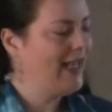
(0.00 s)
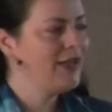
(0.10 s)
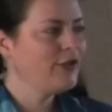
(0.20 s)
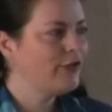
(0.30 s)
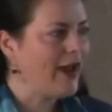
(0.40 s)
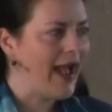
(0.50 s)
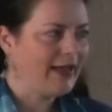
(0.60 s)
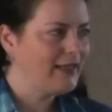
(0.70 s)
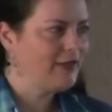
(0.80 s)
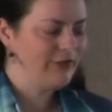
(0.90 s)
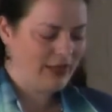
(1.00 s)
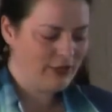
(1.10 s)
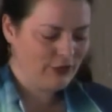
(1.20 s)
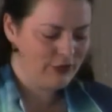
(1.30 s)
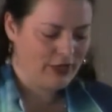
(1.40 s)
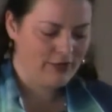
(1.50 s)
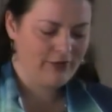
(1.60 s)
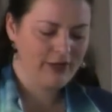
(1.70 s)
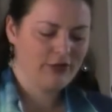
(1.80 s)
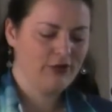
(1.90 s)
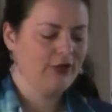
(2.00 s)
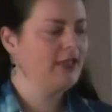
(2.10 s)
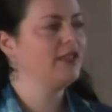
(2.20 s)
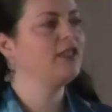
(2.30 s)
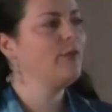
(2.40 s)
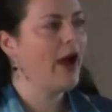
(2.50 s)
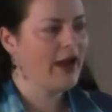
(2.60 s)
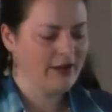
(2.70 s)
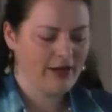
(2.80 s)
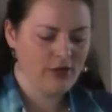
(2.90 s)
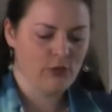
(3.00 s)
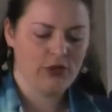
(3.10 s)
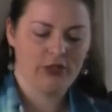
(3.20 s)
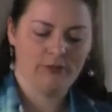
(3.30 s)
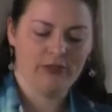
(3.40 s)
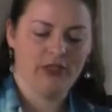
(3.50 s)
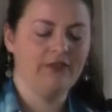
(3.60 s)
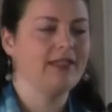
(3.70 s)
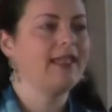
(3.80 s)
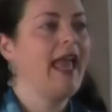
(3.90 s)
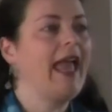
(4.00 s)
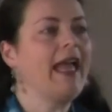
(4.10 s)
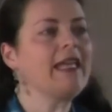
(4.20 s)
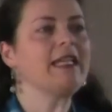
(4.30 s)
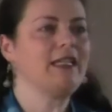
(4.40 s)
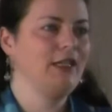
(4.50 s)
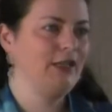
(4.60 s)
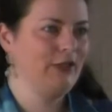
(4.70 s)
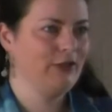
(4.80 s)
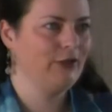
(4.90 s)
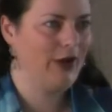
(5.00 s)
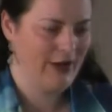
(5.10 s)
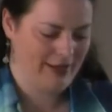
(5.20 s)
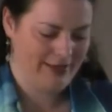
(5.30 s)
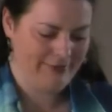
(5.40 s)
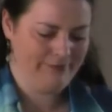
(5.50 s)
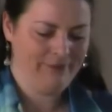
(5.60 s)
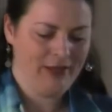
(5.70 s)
interactive, intergenerational, inspiring worship service handed to you on,